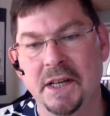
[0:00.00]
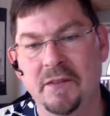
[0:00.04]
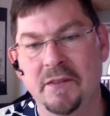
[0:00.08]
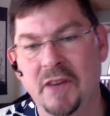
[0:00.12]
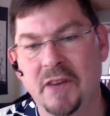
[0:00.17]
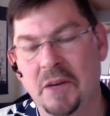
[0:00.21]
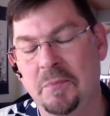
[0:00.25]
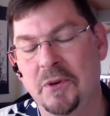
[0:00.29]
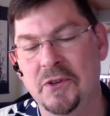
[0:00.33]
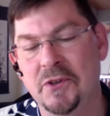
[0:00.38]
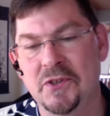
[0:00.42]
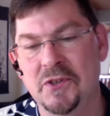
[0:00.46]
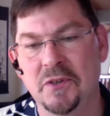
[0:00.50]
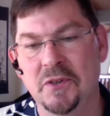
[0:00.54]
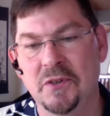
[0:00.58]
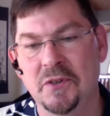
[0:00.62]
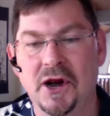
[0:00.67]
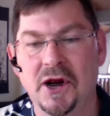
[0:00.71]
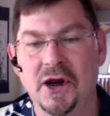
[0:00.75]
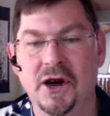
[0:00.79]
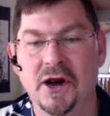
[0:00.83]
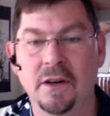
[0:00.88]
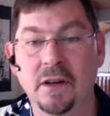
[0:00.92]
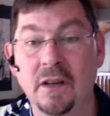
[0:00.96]
I've got a personal
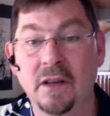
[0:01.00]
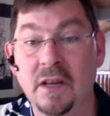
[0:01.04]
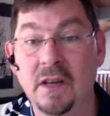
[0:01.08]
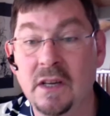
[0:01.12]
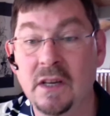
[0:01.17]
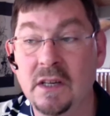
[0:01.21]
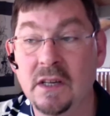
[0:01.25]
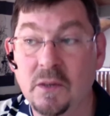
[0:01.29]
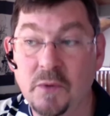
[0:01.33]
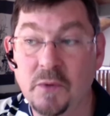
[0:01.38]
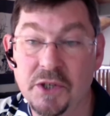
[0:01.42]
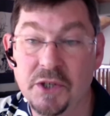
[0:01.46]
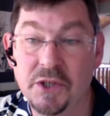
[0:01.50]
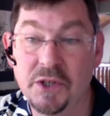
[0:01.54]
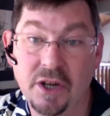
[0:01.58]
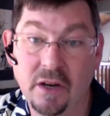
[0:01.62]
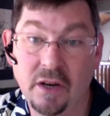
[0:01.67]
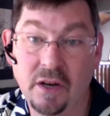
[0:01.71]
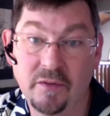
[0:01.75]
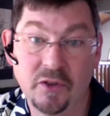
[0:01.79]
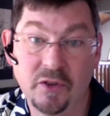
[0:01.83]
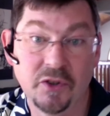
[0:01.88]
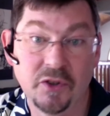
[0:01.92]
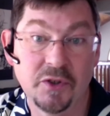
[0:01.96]
blog which
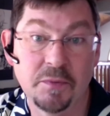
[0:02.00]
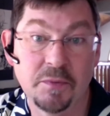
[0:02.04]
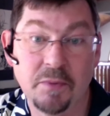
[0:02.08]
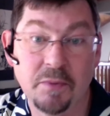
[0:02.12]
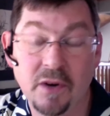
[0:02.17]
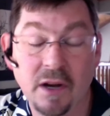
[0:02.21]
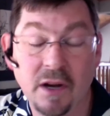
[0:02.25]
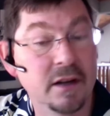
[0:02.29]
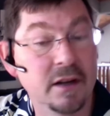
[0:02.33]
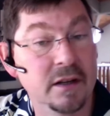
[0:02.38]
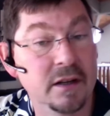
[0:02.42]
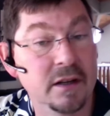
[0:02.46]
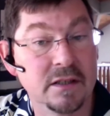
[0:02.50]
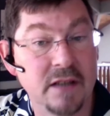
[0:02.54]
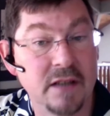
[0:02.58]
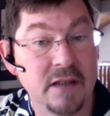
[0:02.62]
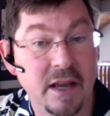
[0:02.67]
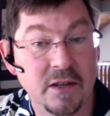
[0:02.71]
covers products